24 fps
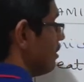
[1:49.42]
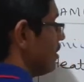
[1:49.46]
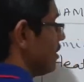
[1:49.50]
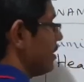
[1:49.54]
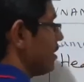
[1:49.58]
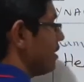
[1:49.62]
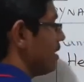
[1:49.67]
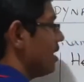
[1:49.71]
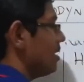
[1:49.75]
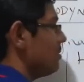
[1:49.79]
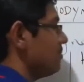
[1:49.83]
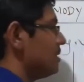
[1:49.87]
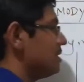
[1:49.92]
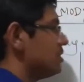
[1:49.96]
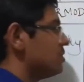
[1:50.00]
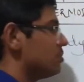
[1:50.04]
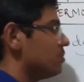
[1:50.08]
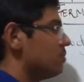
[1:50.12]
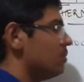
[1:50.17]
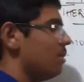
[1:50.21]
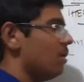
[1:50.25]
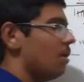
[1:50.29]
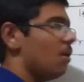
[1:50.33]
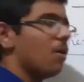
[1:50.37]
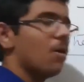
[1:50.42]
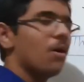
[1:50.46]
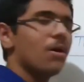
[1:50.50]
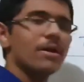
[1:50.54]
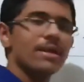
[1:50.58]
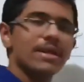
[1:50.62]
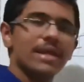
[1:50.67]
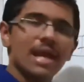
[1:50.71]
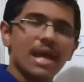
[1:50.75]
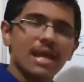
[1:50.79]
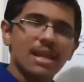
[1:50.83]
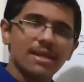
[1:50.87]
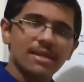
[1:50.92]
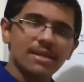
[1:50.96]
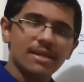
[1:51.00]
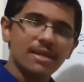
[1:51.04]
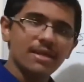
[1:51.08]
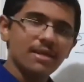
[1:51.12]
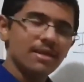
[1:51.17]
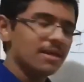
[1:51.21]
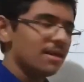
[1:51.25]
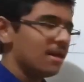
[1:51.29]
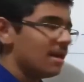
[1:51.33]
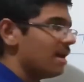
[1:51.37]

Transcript: Can be joule or calorie,